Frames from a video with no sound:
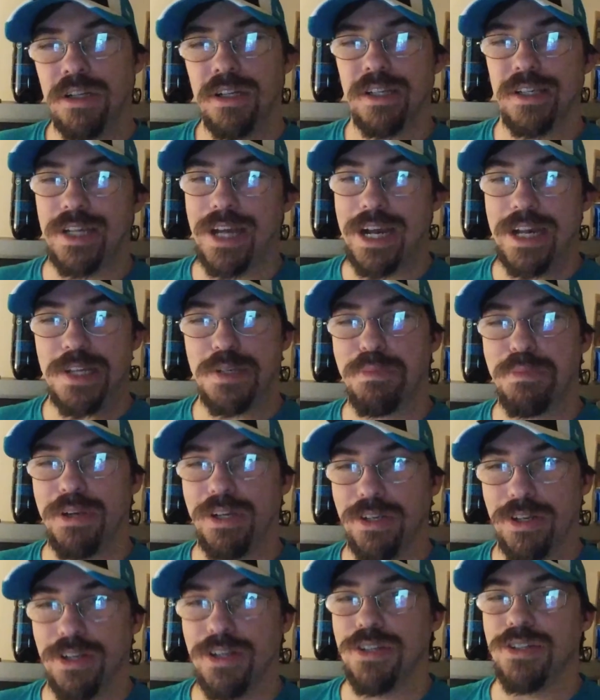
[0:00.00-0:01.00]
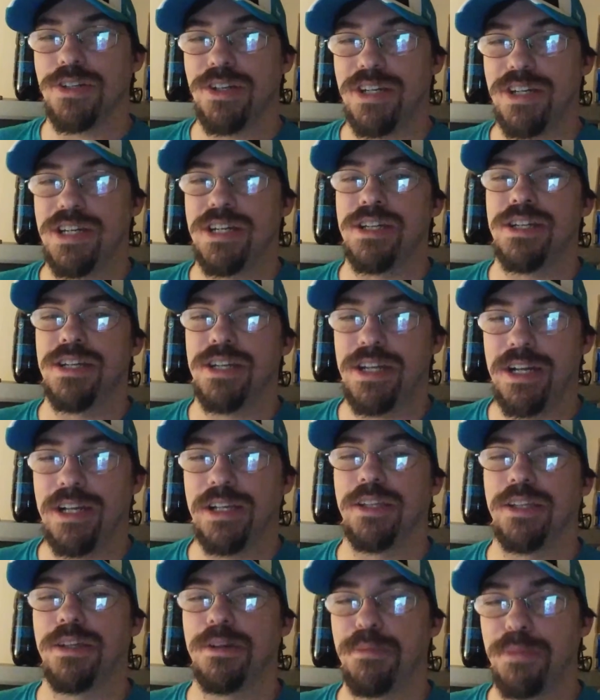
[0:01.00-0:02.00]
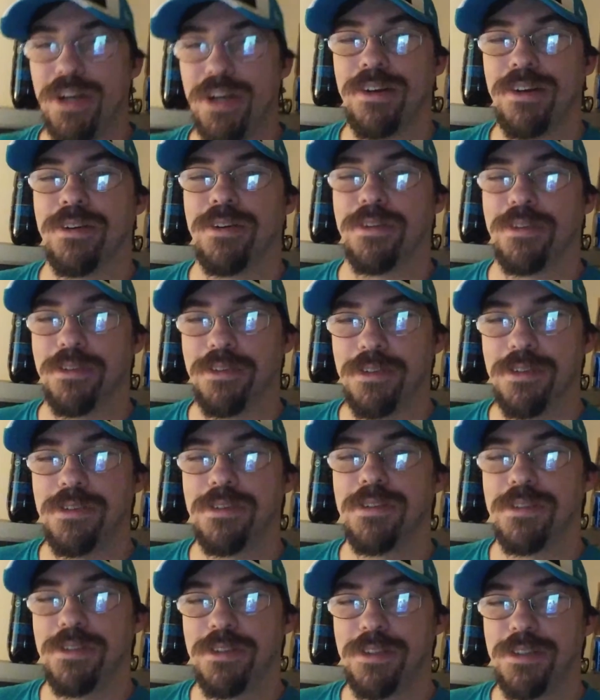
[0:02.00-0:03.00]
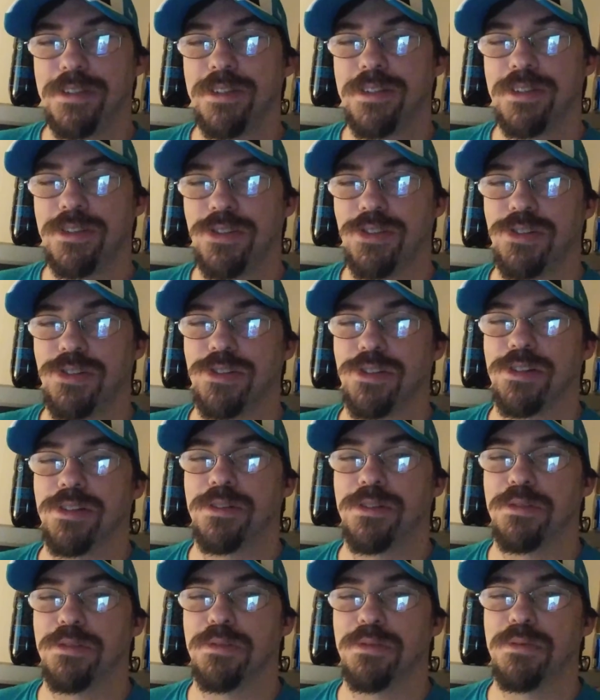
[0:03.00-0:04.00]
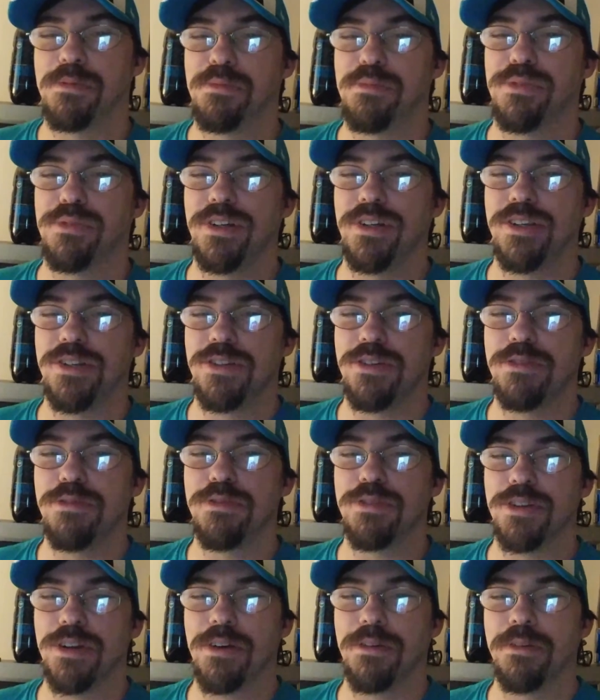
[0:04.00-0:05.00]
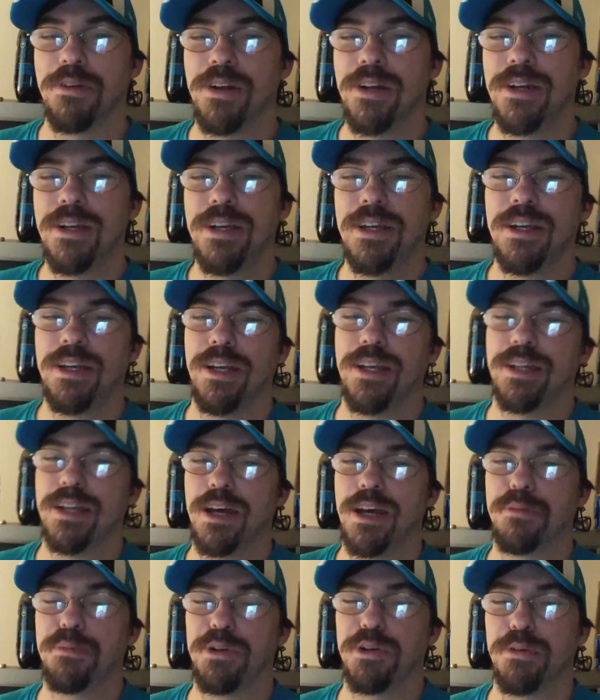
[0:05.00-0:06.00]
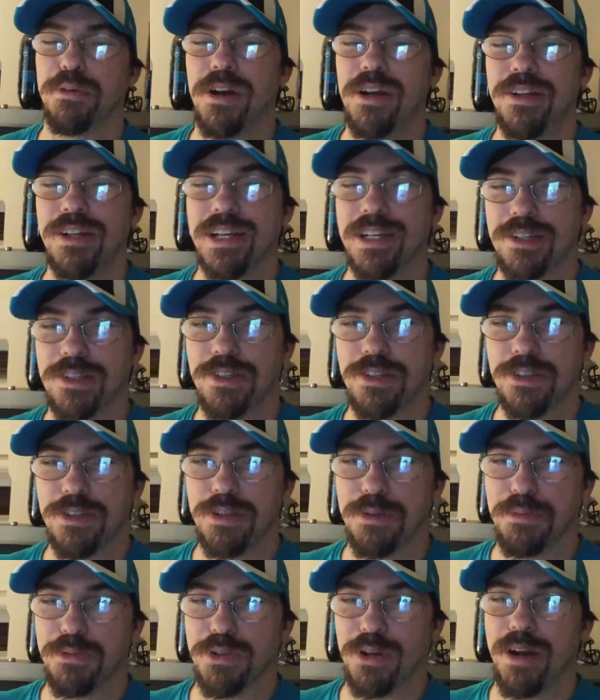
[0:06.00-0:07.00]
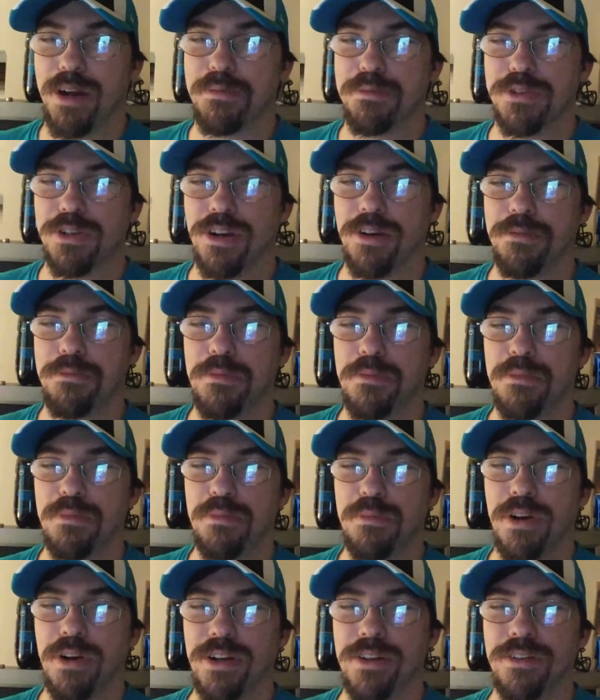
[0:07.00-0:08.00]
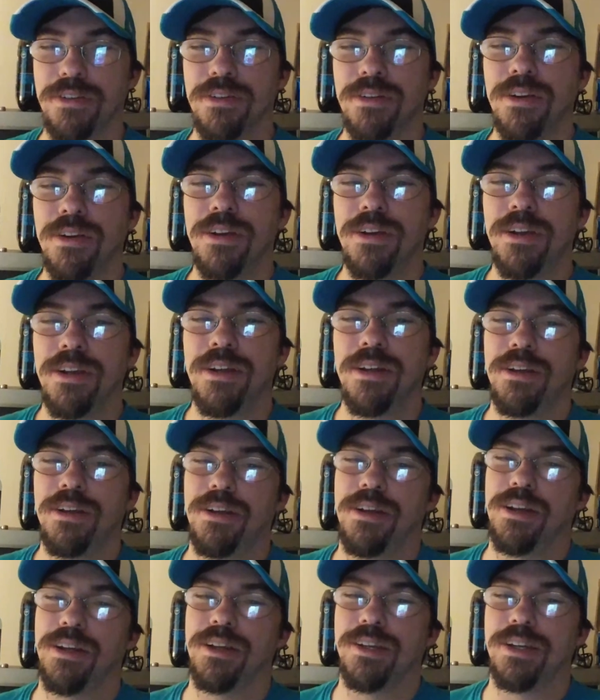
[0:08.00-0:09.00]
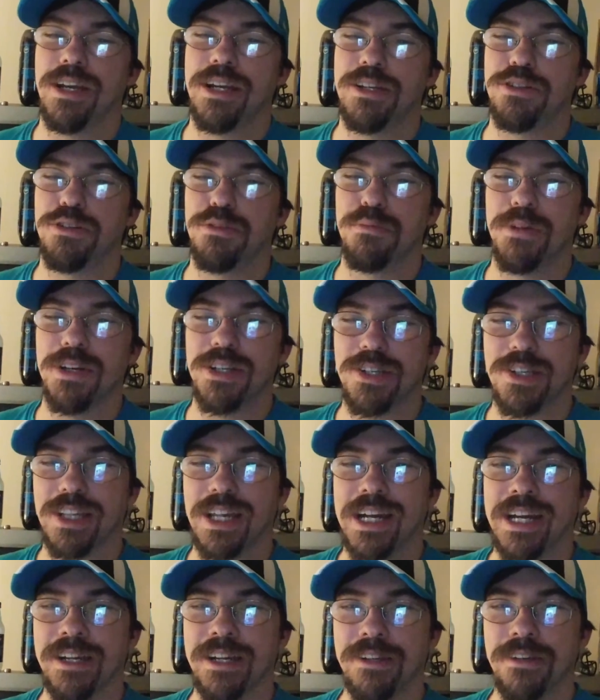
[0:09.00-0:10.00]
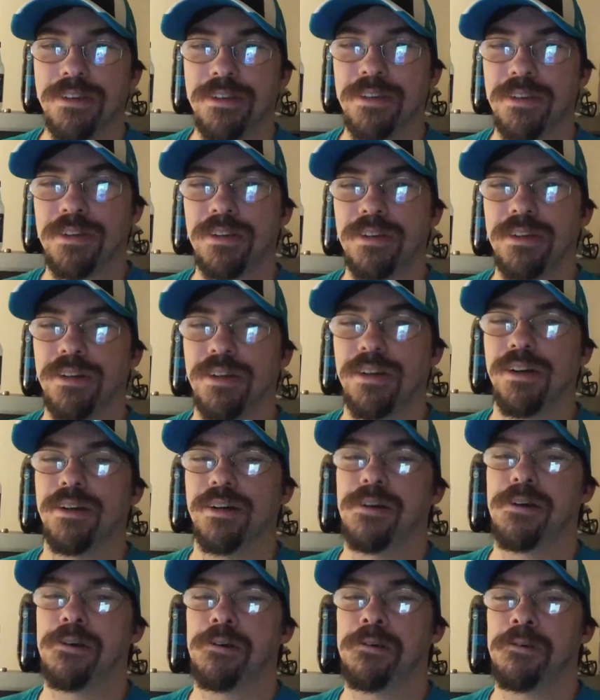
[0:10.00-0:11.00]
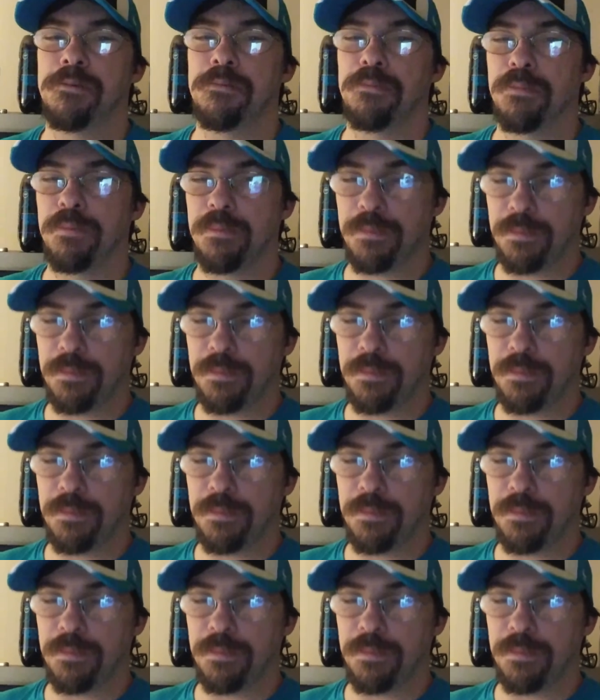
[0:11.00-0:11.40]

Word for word: that's because you didn't hit the bell. So, please do so. And that'll be right next to the subscribe button in case you missed that. Um,